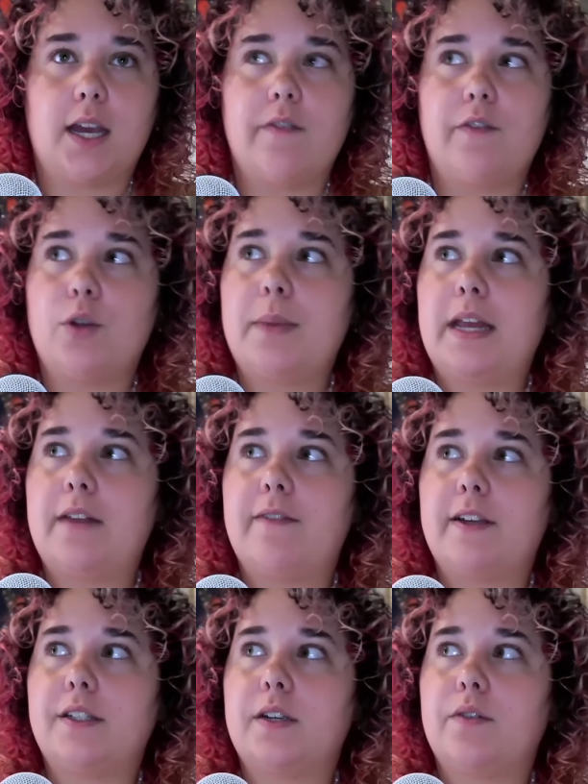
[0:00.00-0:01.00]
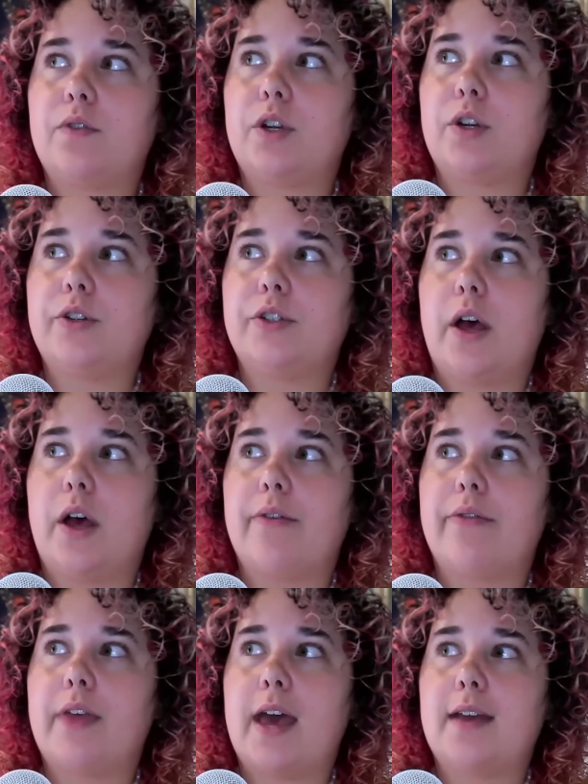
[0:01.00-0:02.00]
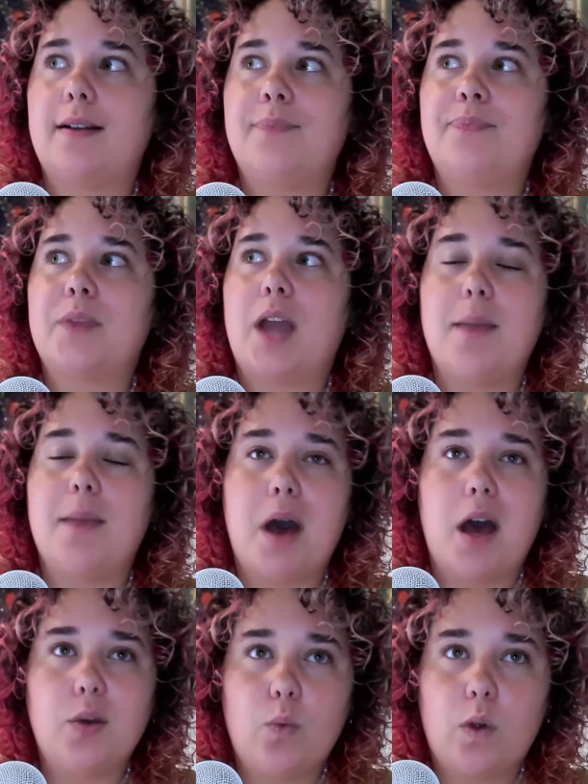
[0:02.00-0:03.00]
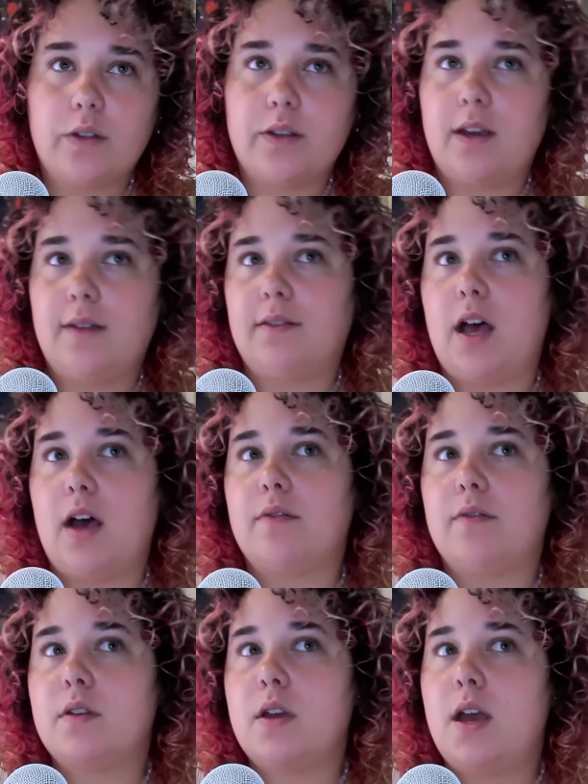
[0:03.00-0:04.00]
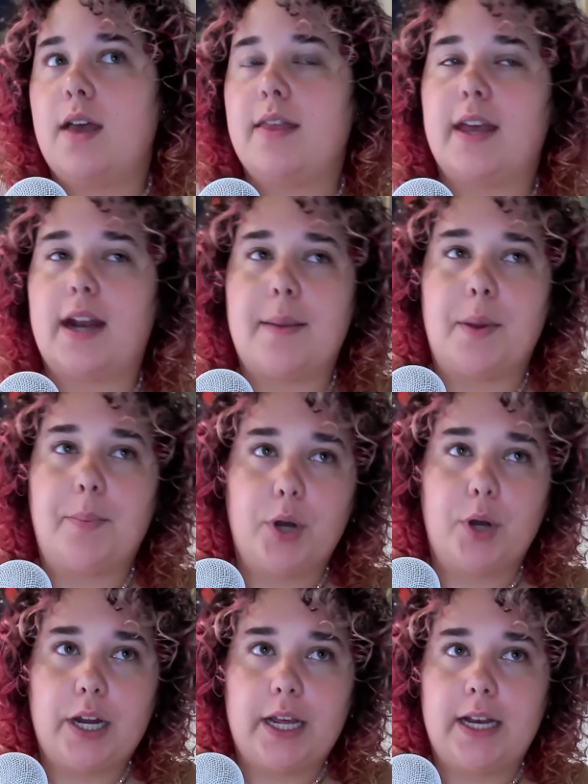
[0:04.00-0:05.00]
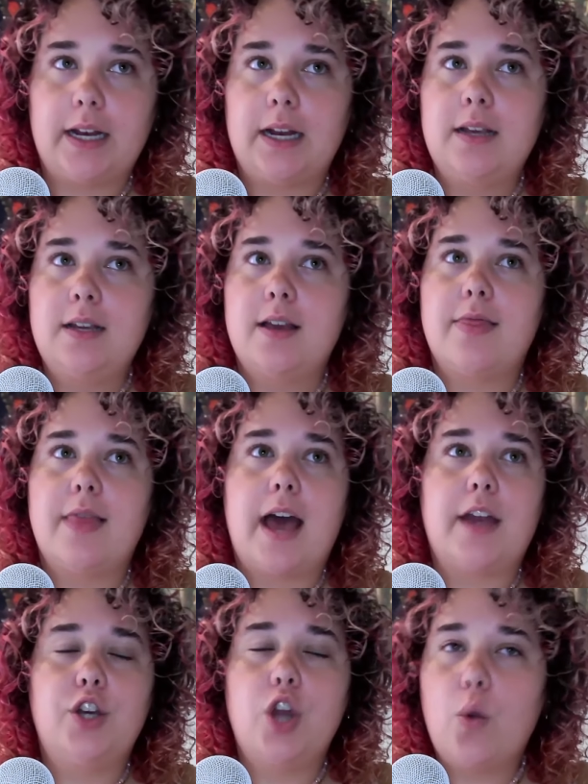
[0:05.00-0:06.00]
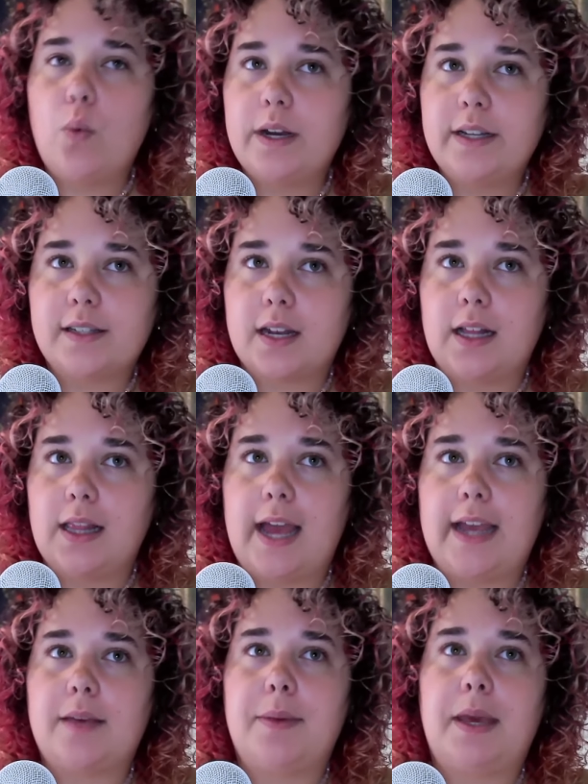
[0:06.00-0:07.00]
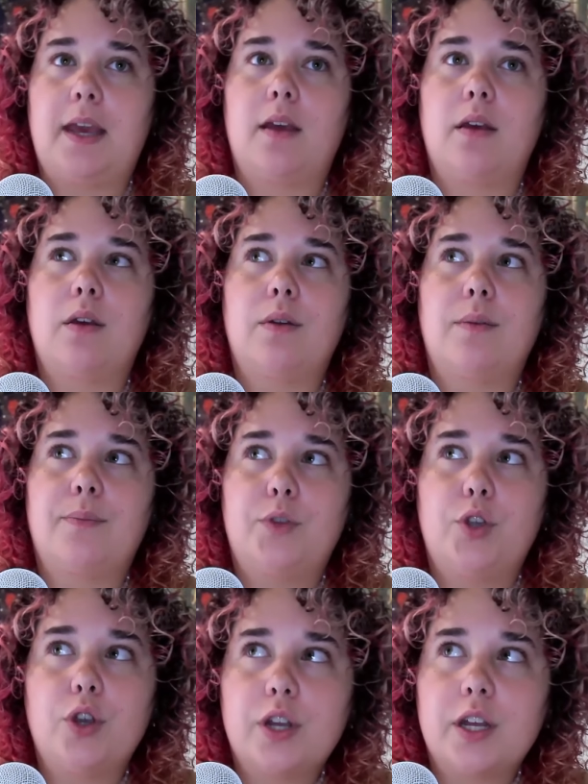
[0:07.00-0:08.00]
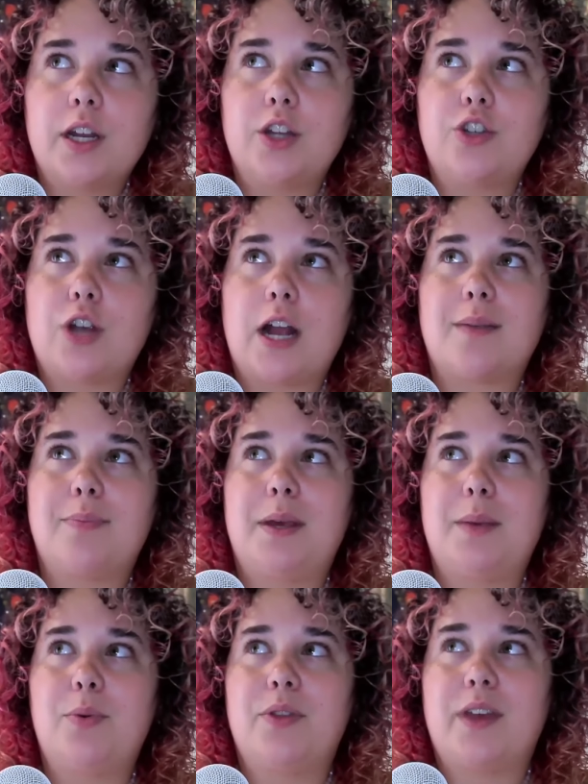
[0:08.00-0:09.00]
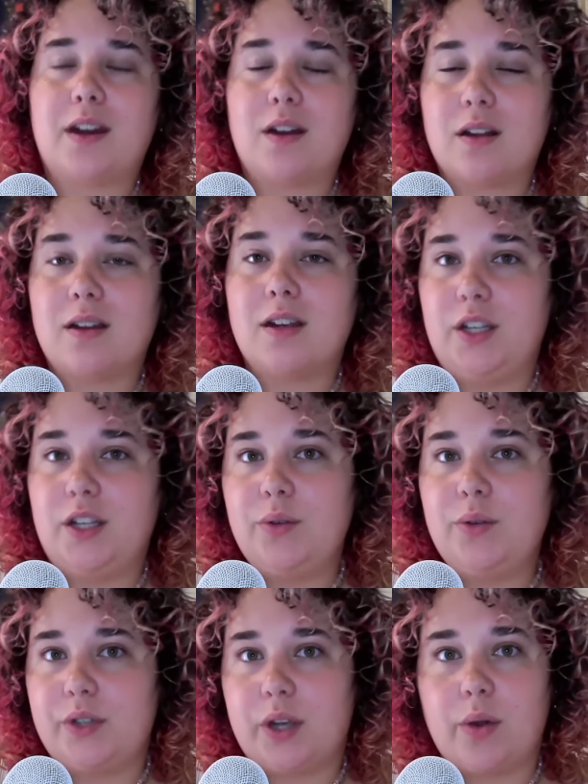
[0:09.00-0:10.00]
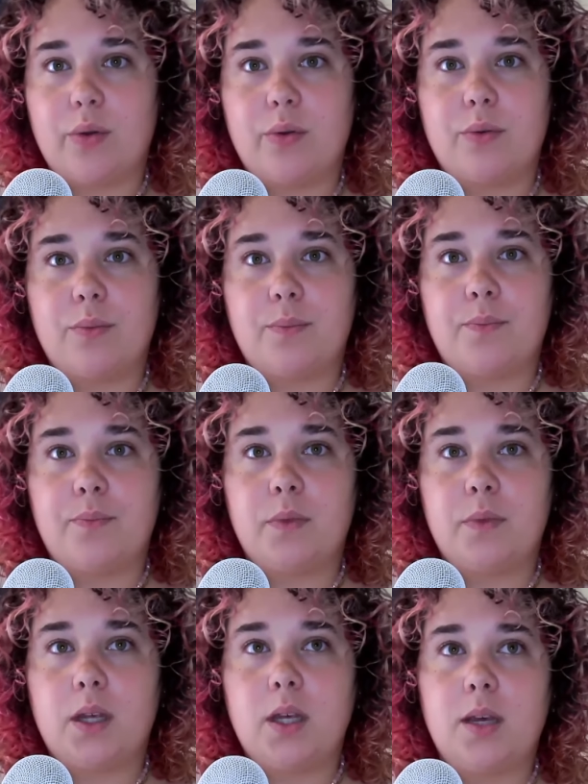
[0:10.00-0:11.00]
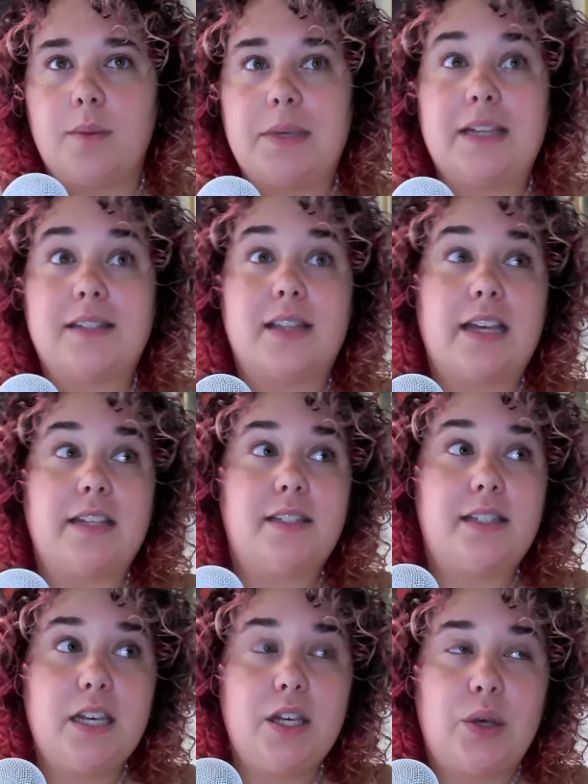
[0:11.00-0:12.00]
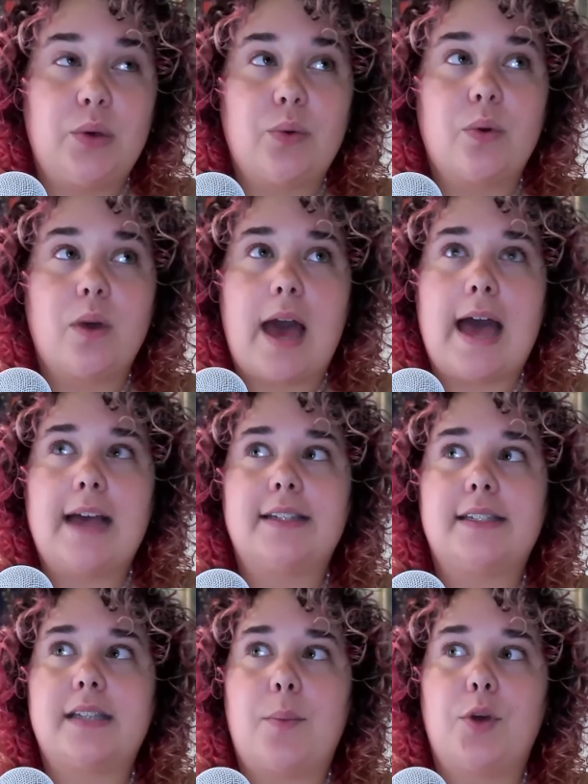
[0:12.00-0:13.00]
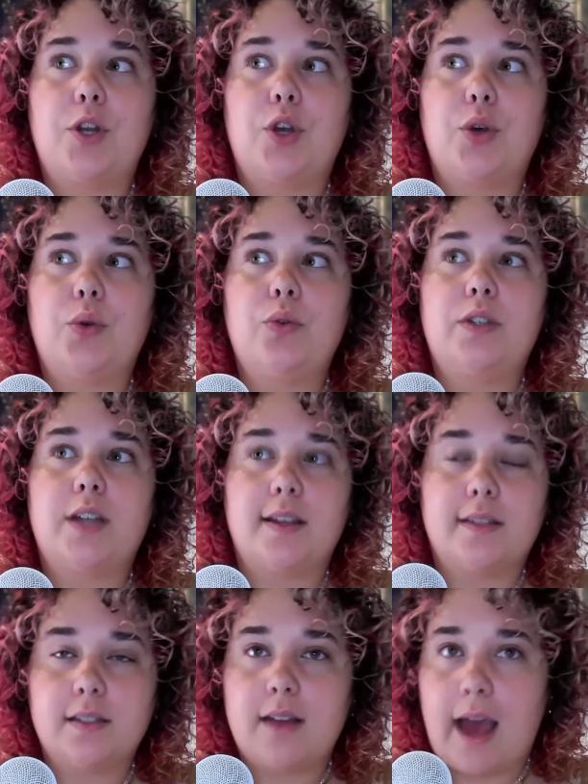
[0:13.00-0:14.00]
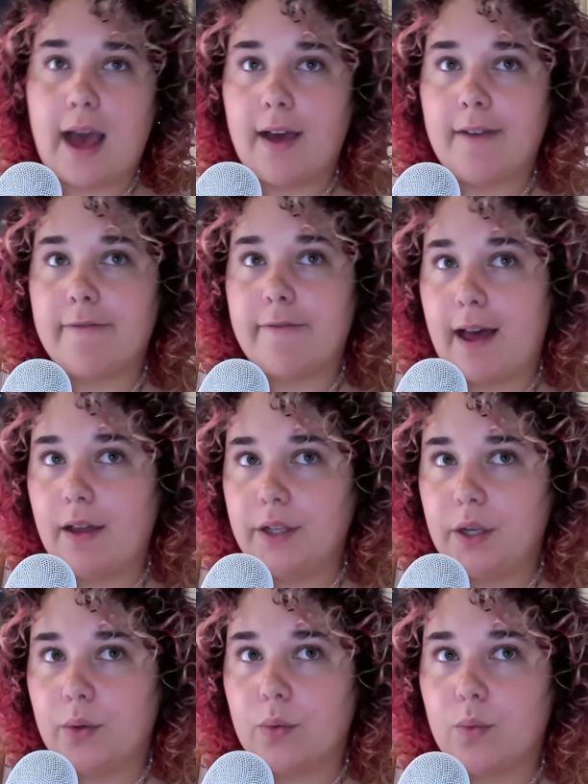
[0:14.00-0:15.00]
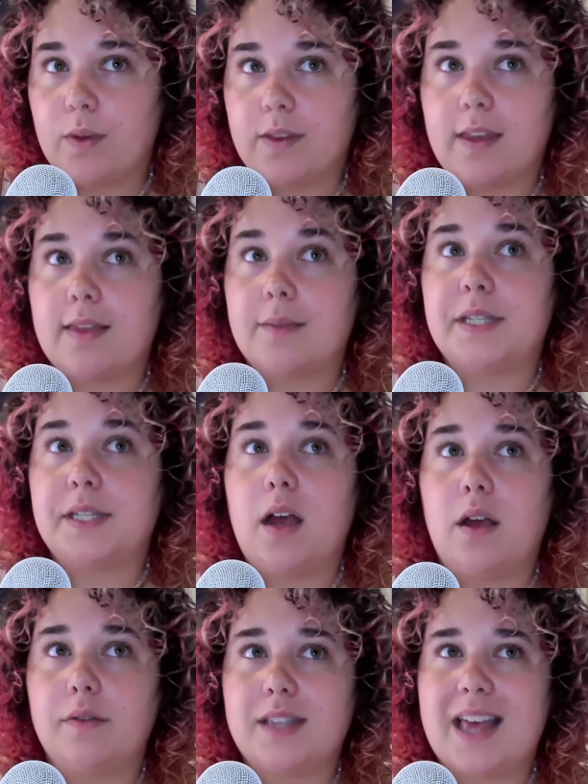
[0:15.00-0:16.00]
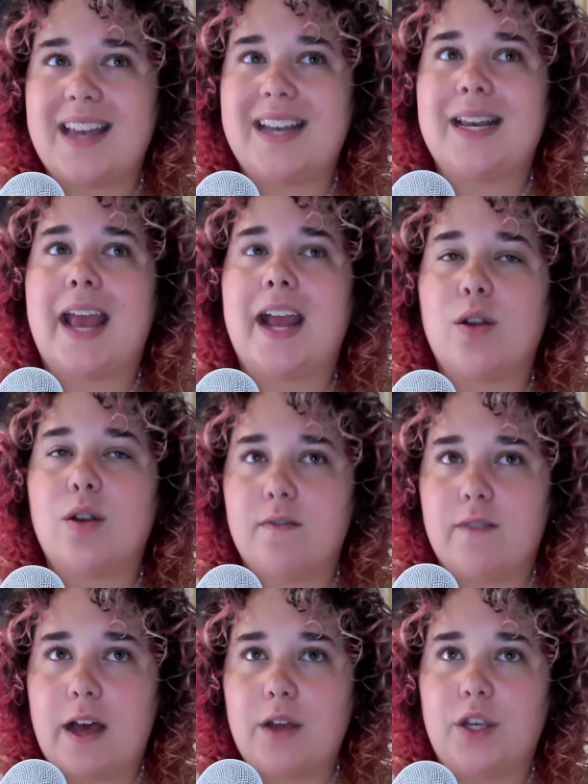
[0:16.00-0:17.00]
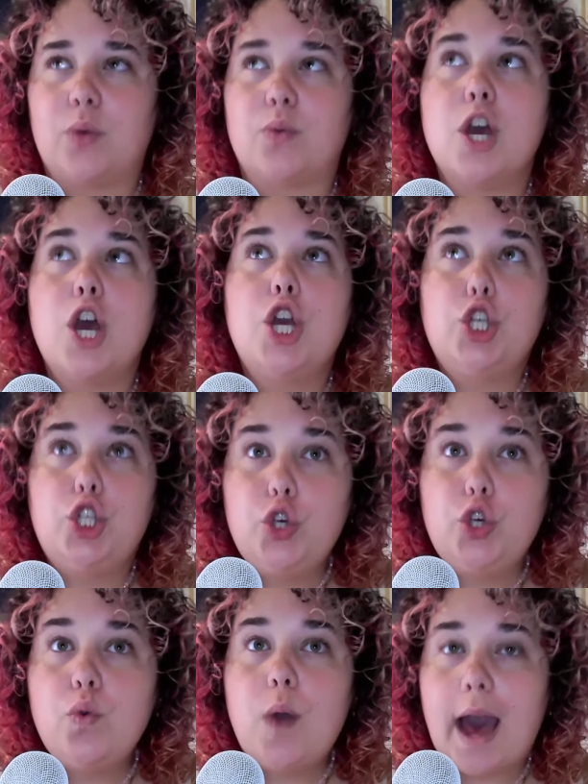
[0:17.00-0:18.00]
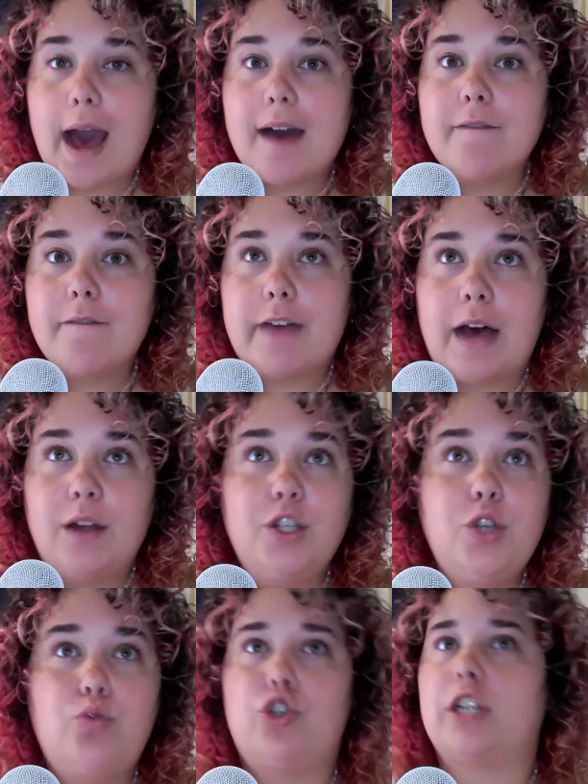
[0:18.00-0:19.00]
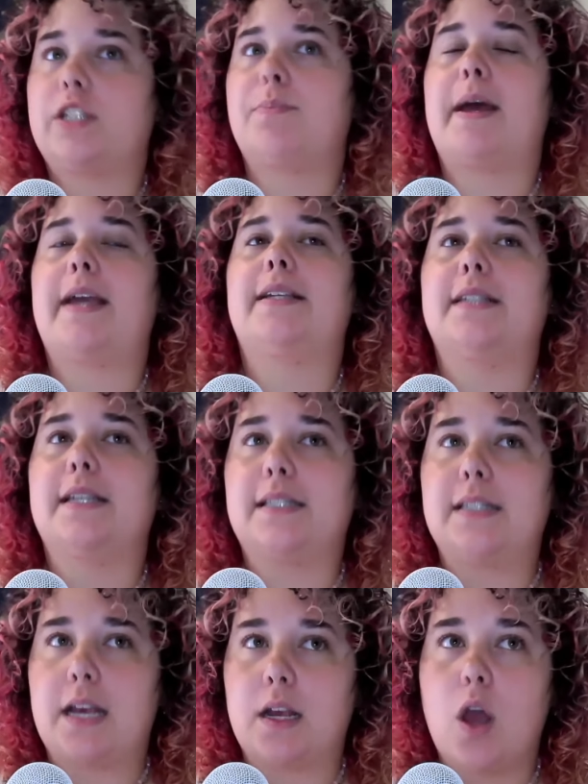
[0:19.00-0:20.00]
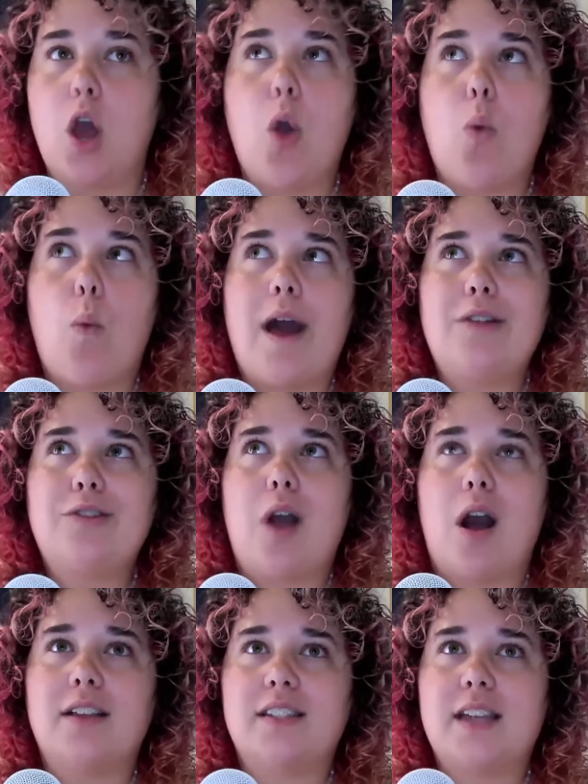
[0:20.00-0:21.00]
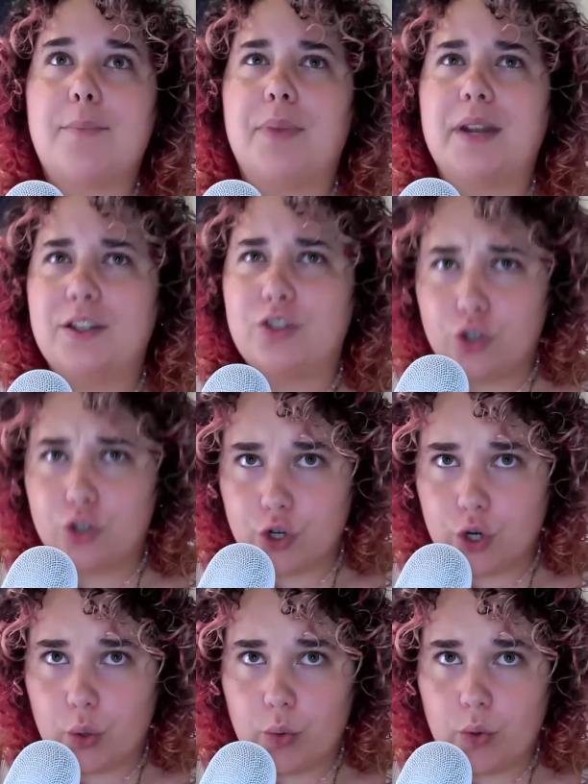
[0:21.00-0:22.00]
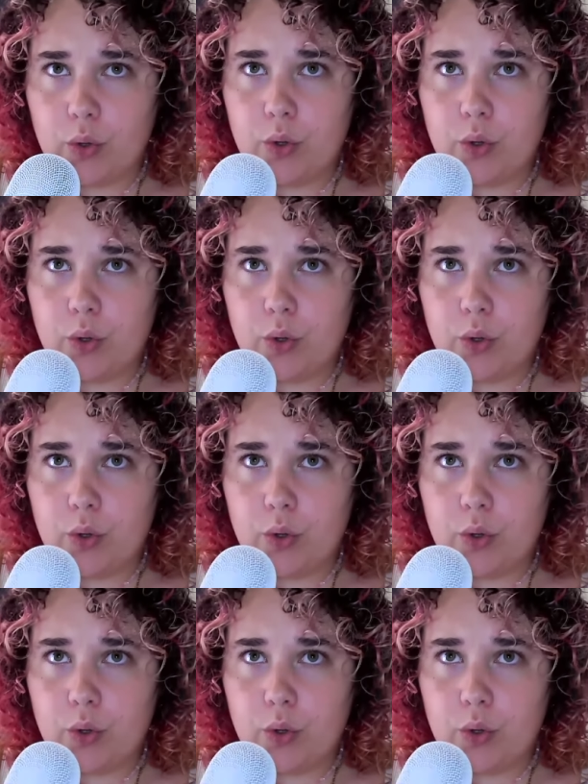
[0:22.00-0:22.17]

If you're manifesting for yourself that I'm unworthy of love, that I'm a burden, that no one is going to like me, you're going to attract people that are going to use you because they see you as someone who doesn't have value within themselves, that inherent value. You have value just by existing. Wild concept, but it's true.